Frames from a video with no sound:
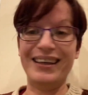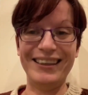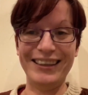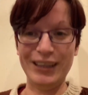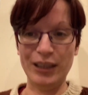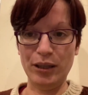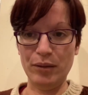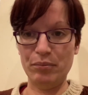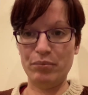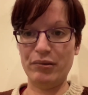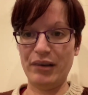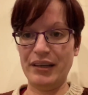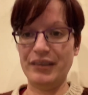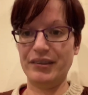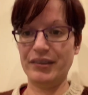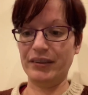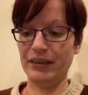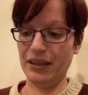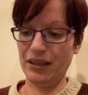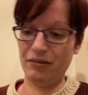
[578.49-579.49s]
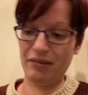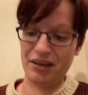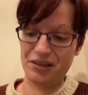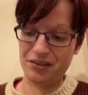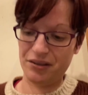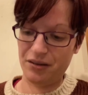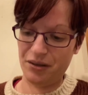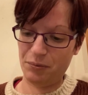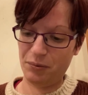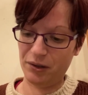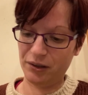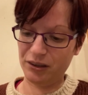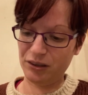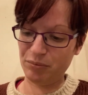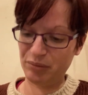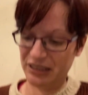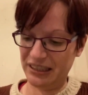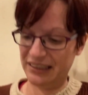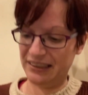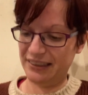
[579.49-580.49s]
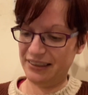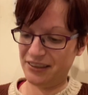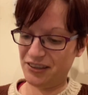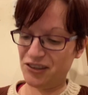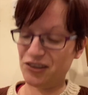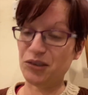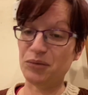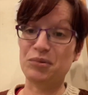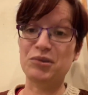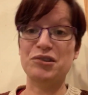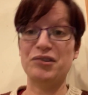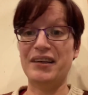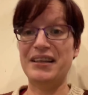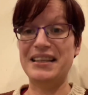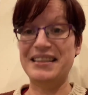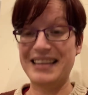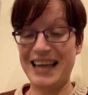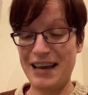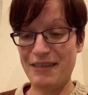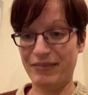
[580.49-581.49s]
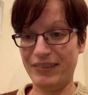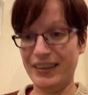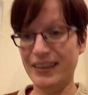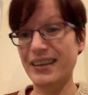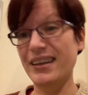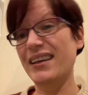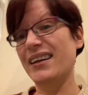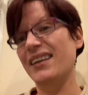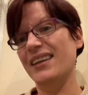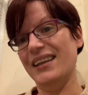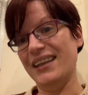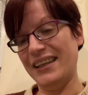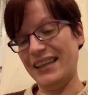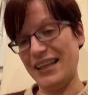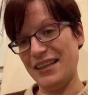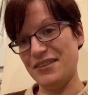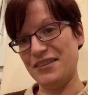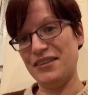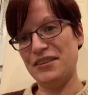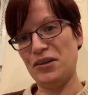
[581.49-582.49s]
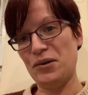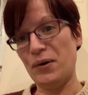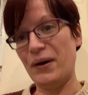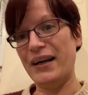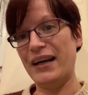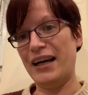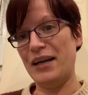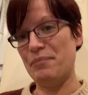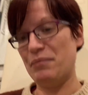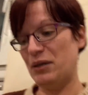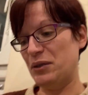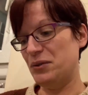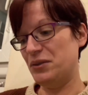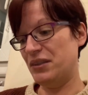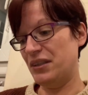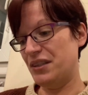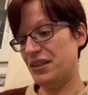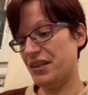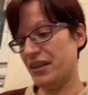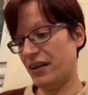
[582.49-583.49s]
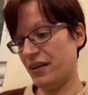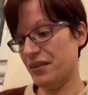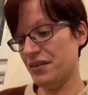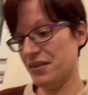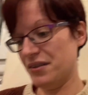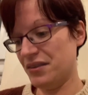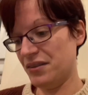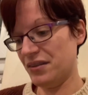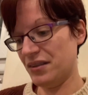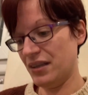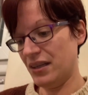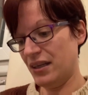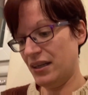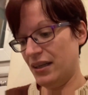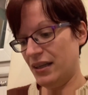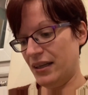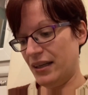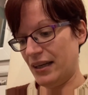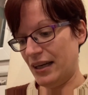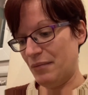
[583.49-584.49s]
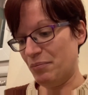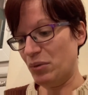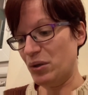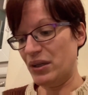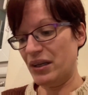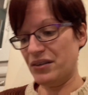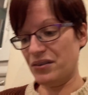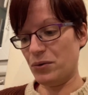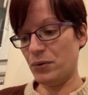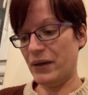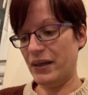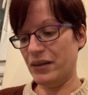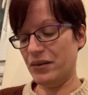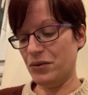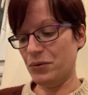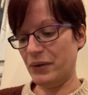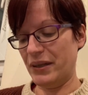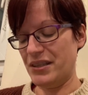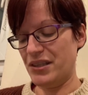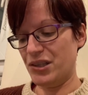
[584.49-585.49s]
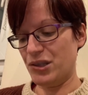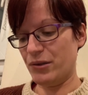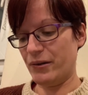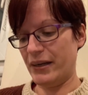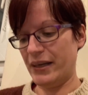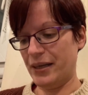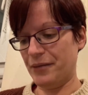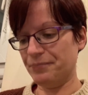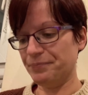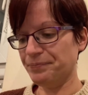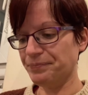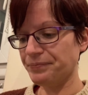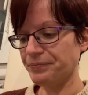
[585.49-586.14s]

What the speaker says: A little impractical in the rest of the world, particularly because substrate is heavy and has quite high postage costs, but that's quite a good way to try it.